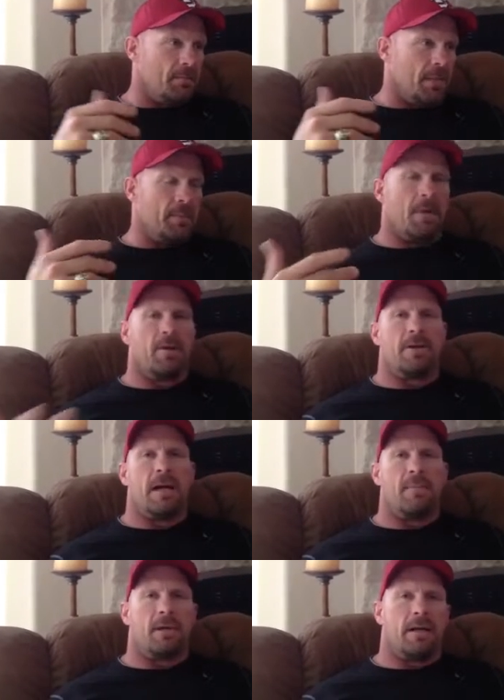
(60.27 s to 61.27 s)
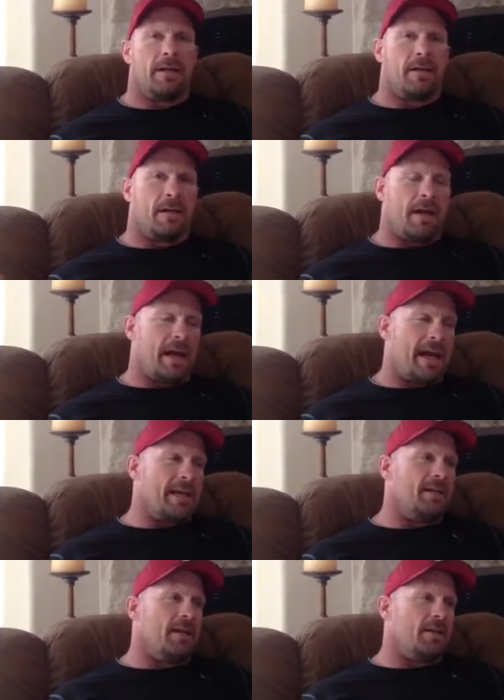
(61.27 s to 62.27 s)
My mother got me collecting
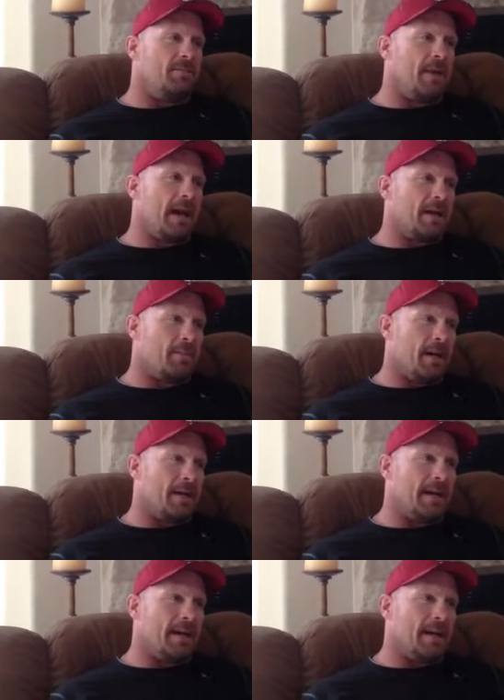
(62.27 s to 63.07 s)
antiques back in about